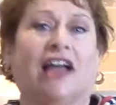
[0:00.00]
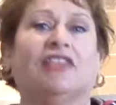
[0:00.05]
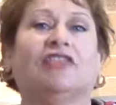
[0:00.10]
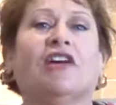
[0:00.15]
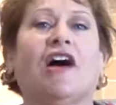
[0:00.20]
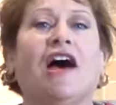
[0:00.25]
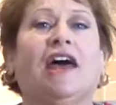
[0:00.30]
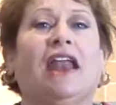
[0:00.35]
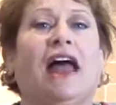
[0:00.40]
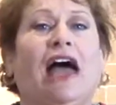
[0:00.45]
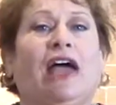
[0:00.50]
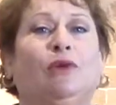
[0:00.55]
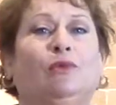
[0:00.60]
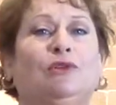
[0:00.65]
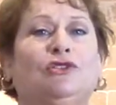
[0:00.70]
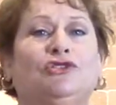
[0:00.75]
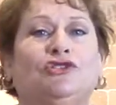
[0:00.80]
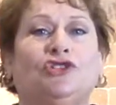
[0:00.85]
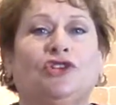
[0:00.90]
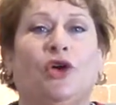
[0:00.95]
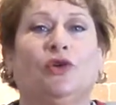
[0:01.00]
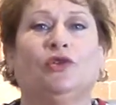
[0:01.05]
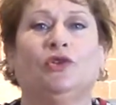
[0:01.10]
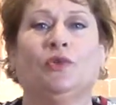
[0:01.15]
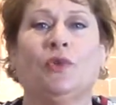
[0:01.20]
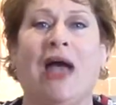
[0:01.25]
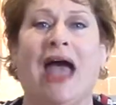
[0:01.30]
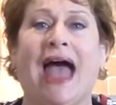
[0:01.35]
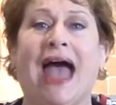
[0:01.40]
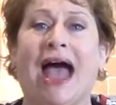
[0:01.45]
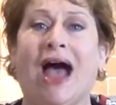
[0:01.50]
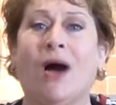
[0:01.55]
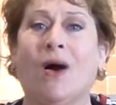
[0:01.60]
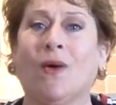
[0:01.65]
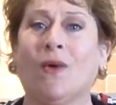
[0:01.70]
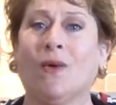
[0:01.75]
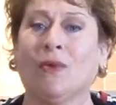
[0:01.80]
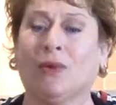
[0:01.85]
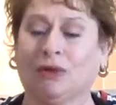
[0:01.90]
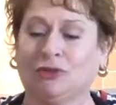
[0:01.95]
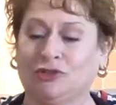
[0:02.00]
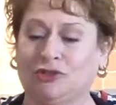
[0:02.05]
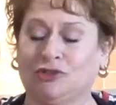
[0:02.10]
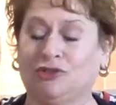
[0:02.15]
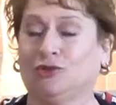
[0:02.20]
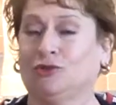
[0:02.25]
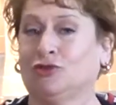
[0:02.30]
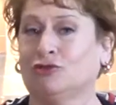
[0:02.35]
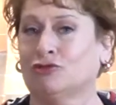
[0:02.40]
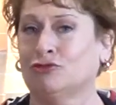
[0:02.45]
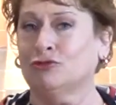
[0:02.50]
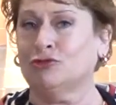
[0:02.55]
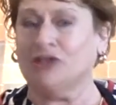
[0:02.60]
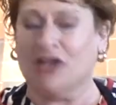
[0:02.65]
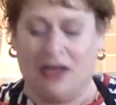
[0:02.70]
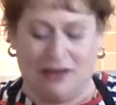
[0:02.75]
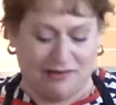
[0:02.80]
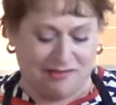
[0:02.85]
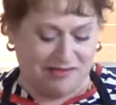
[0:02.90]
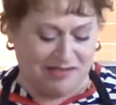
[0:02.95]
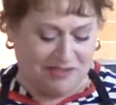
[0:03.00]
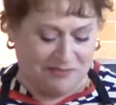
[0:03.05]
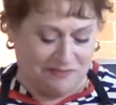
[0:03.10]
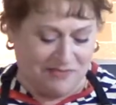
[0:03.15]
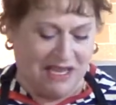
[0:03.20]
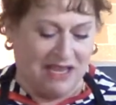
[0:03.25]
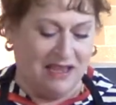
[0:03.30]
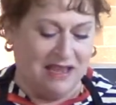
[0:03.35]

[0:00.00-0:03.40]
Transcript: I thought I would show you how to do the croutons.